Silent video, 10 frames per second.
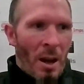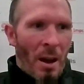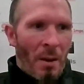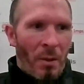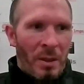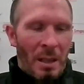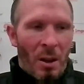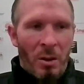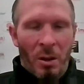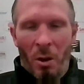I've obviously
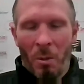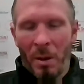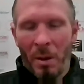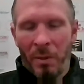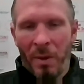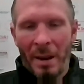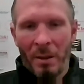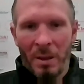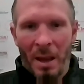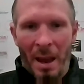lost a couple of finals
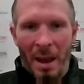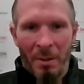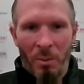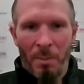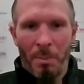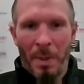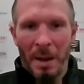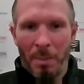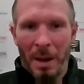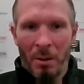there with big
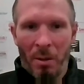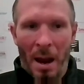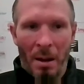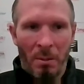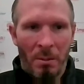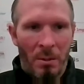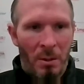big crowds,